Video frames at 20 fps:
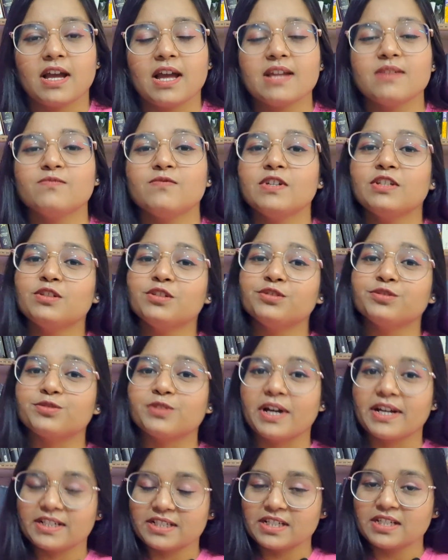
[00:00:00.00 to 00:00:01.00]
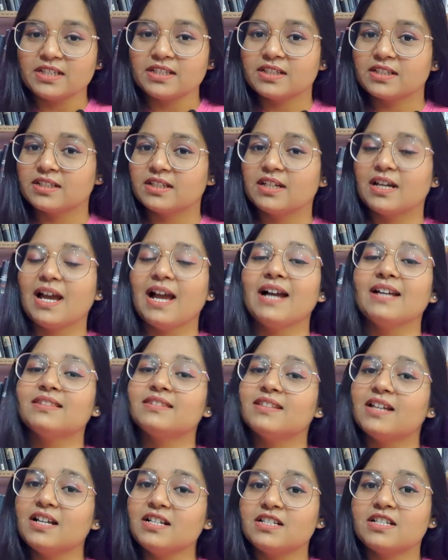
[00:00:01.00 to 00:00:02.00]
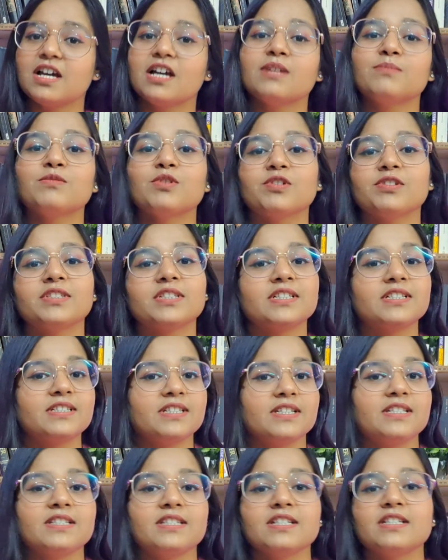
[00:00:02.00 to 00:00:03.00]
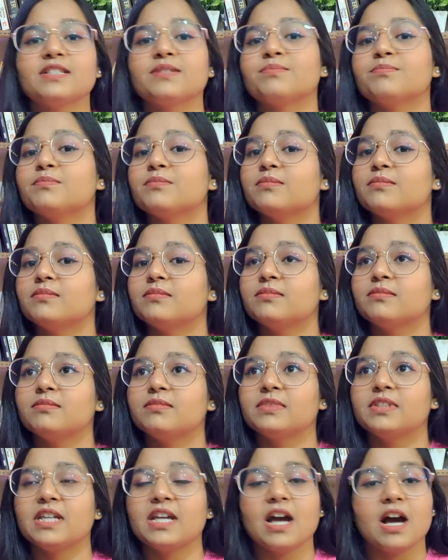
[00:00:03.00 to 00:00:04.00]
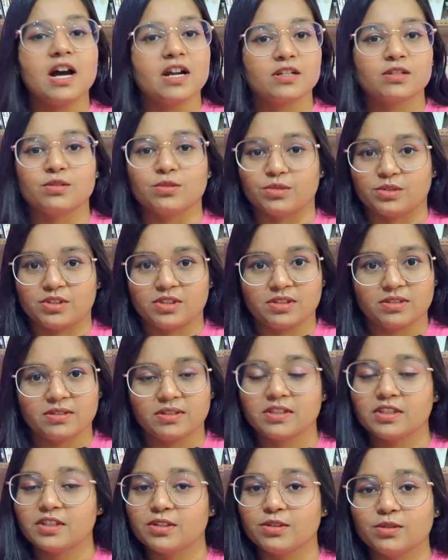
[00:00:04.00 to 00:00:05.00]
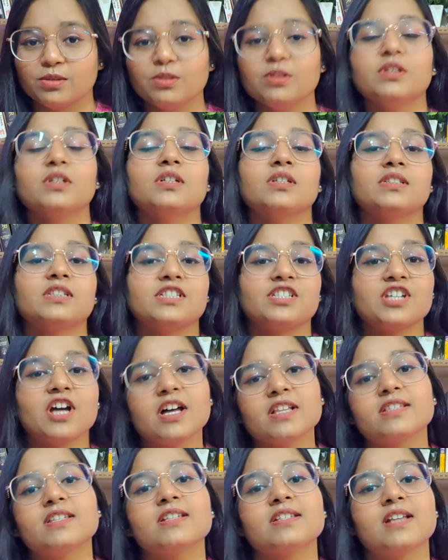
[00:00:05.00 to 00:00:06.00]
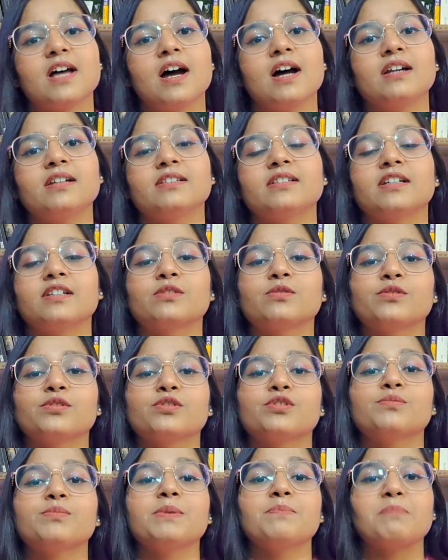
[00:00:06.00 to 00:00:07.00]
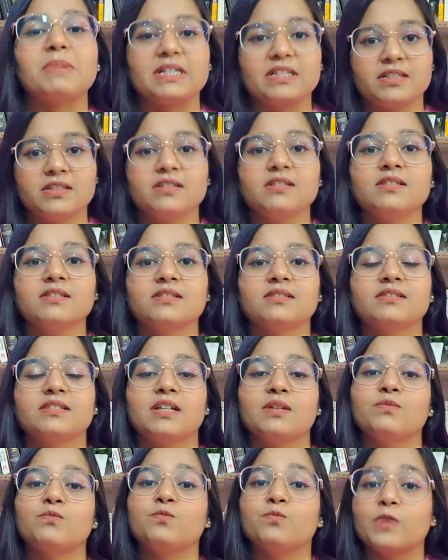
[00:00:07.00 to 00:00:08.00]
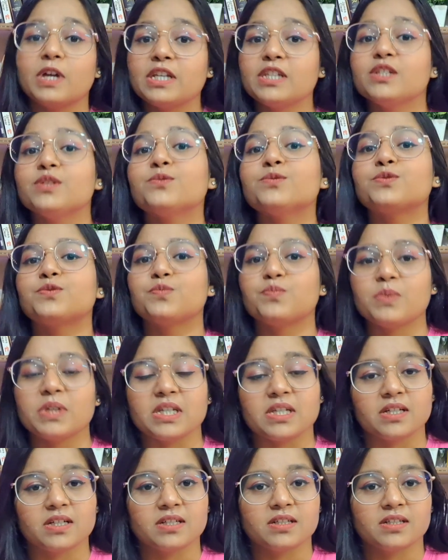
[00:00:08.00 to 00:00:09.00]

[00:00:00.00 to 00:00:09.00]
And when you're writing, at that time your sentences, they are good. The chances are they're going to be better than when you speak.